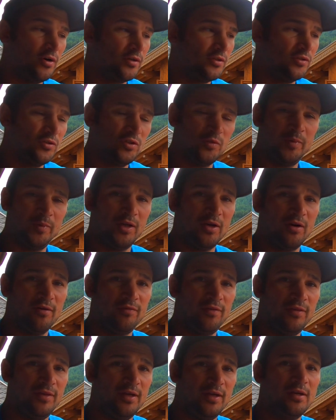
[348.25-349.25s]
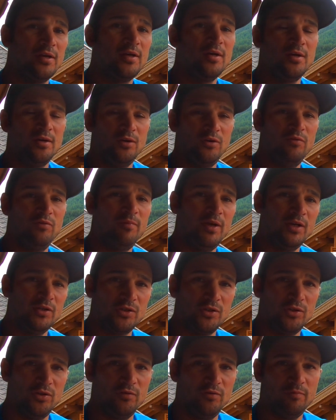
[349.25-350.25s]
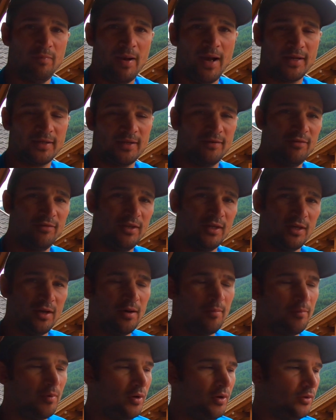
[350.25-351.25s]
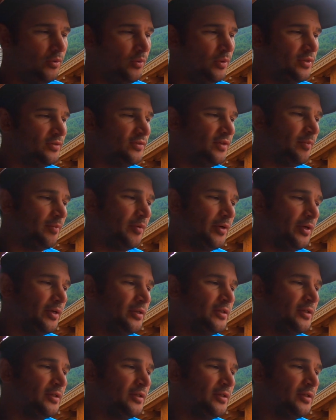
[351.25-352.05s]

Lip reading: So just be careful that you've made sure you've backed everything up onto a separate